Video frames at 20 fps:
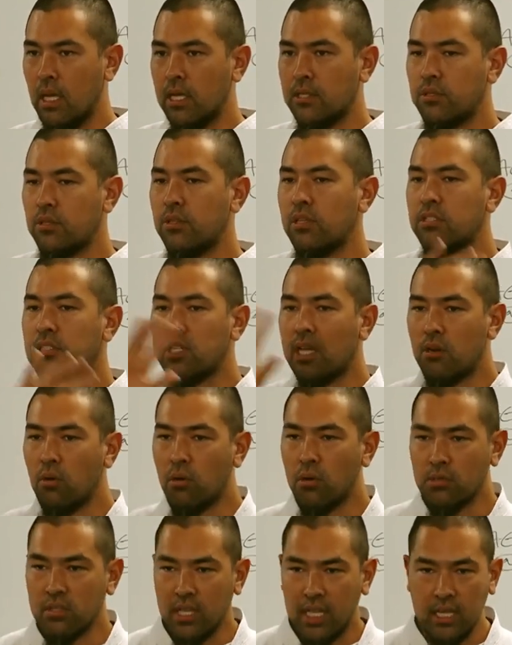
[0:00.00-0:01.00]
And so there's that
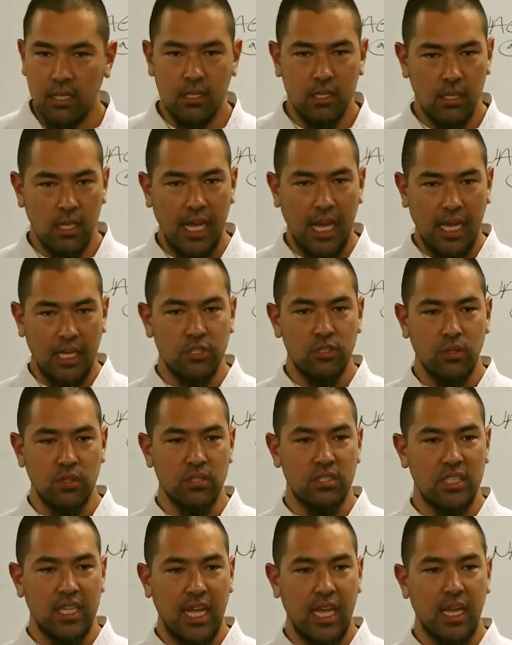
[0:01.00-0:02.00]

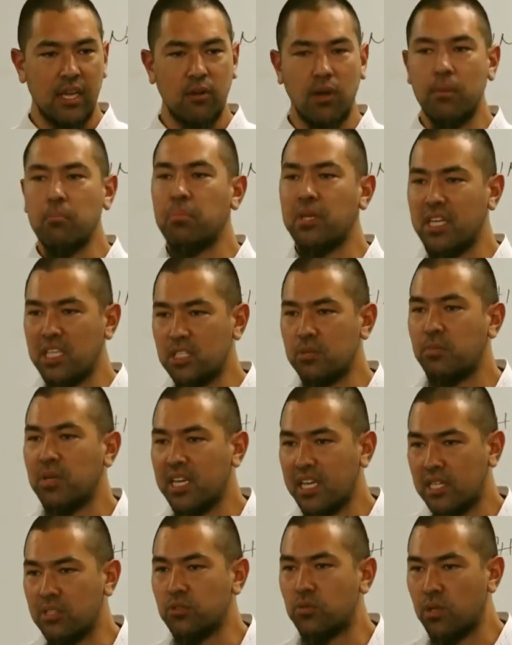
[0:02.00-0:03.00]
age-old saying, right? Peace
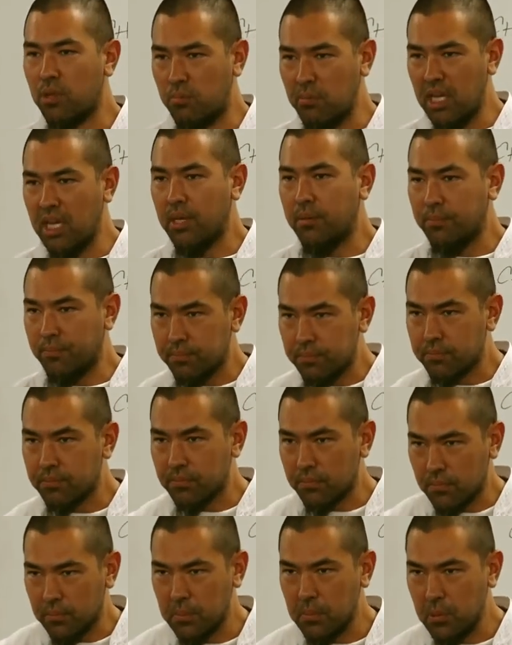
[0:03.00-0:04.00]
begins with me,
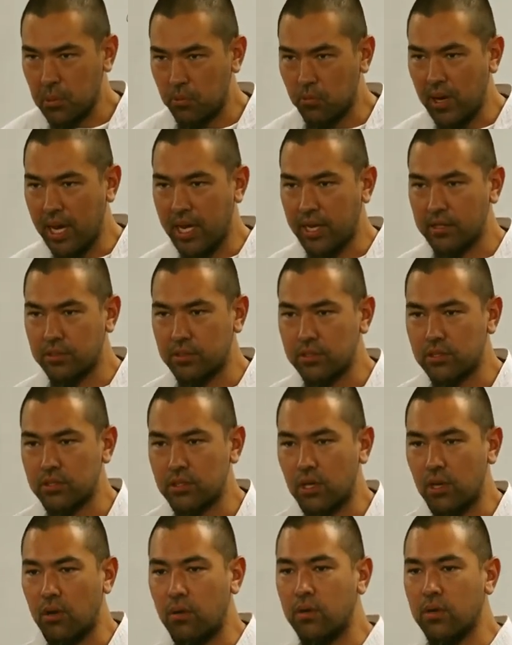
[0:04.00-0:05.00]
right? And
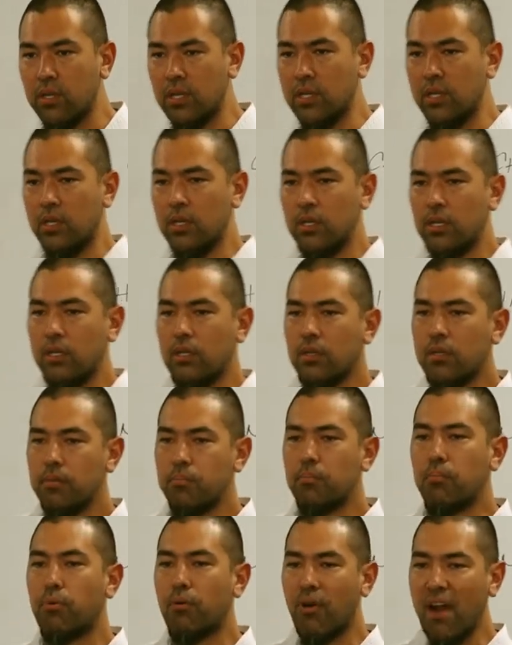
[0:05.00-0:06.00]
so
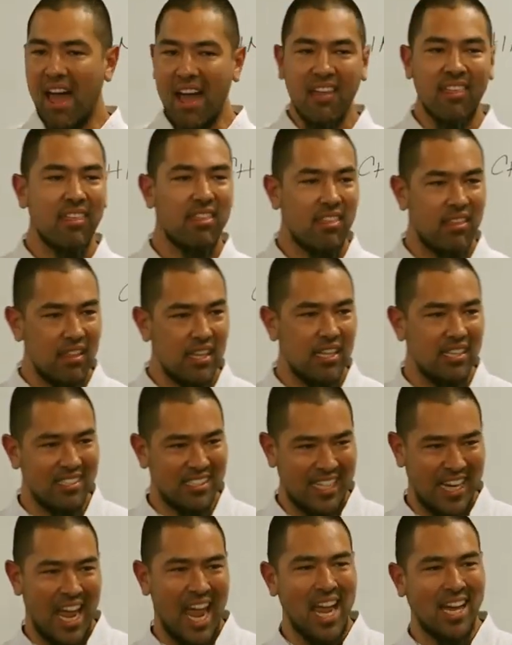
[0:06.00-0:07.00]
breath
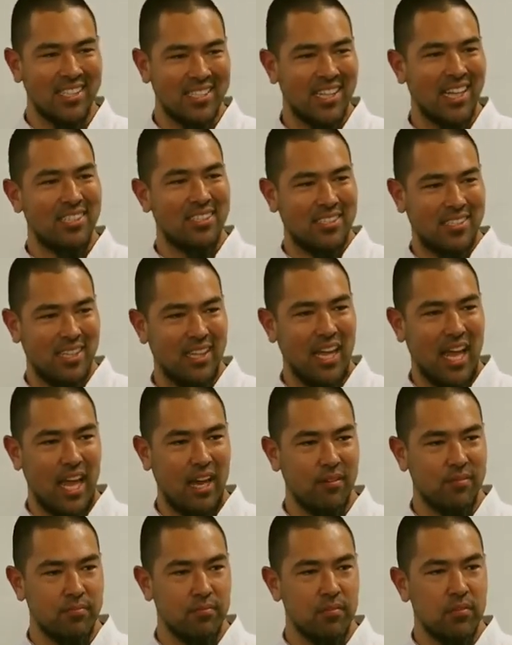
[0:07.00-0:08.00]
is an access to that.